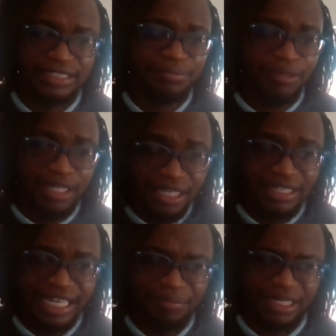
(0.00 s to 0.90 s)
doesn't
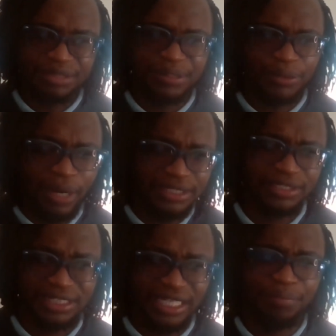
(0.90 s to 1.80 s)
earn that much, but
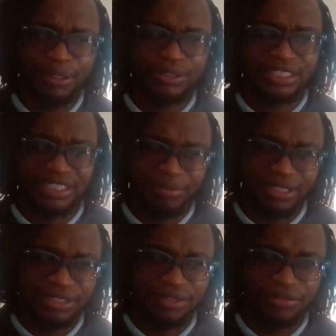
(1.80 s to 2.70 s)
wants to start building
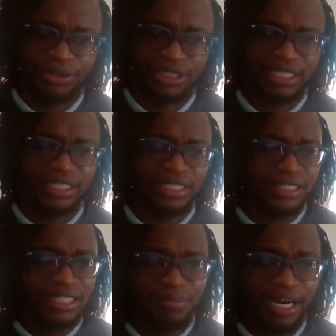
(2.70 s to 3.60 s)
something into the future,
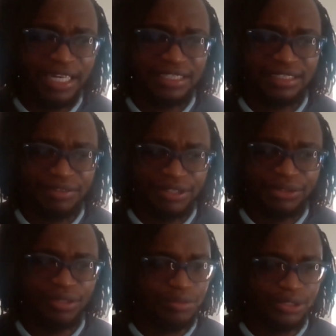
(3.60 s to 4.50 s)
this market, the
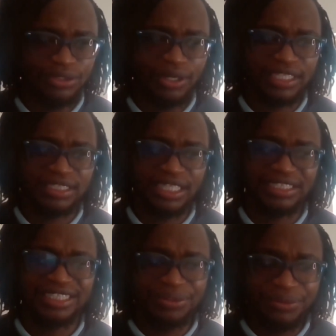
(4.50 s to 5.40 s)
Victoria Falls Stock
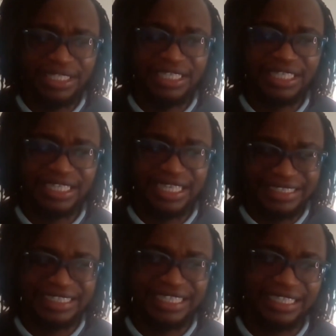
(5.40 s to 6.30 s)
Exchange, is really
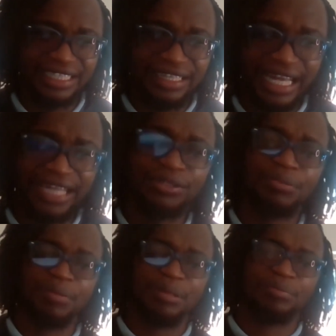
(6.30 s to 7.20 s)
cutting that
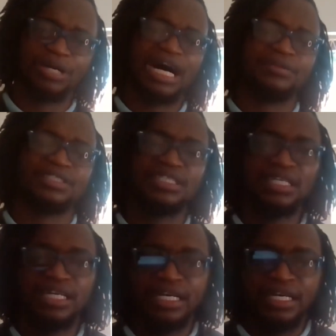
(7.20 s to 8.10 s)
group of people out.
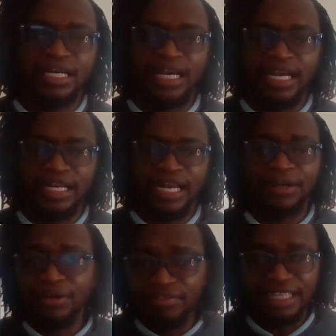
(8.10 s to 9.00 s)
And
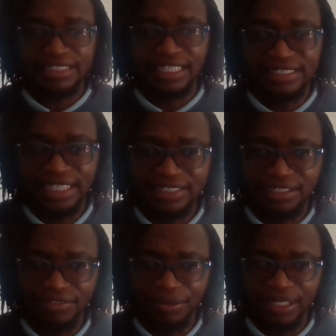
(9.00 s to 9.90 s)
I don't know if that's the
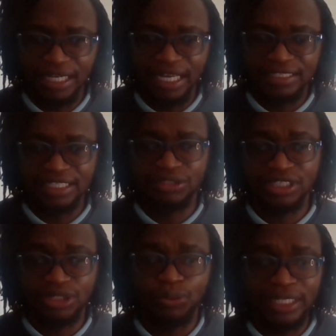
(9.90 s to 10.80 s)
intention of the regulator, that
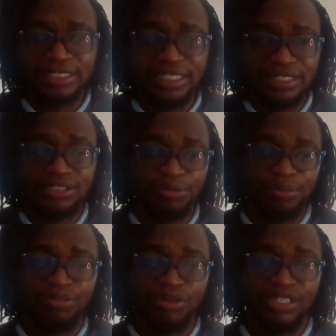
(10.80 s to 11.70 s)
you just want this to
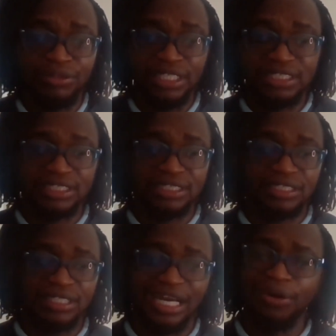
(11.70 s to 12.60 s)
be for the rich.
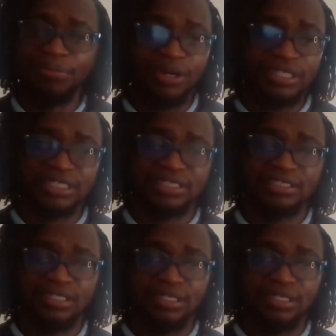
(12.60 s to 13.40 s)
I hope not,